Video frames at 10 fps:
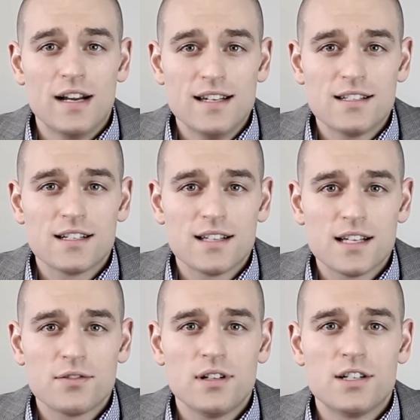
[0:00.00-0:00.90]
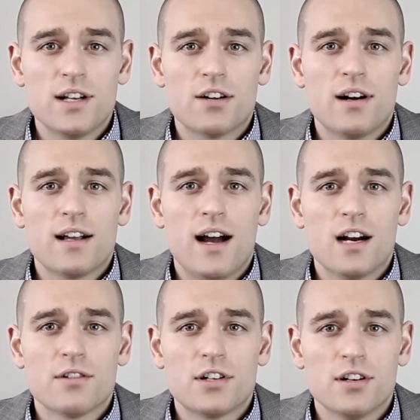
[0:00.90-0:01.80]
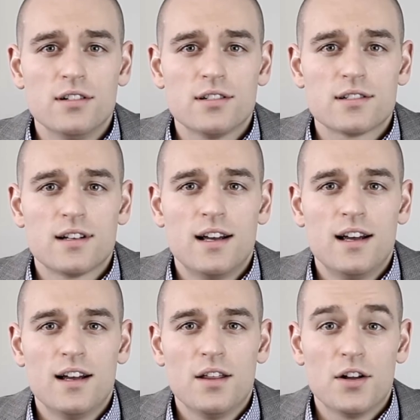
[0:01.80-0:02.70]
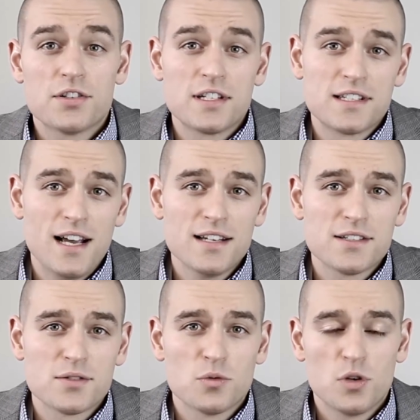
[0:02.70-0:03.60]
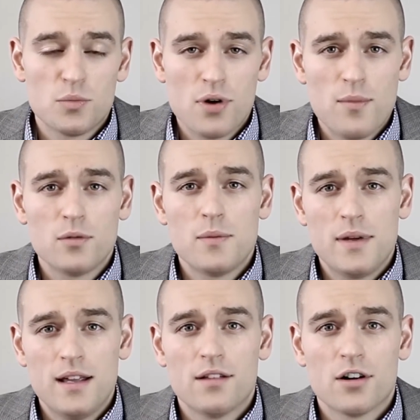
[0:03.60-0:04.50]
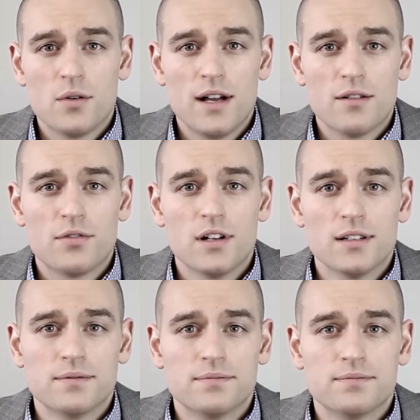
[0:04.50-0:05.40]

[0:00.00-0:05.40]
is successful in generating higher returns, their success will probably be their own downfall.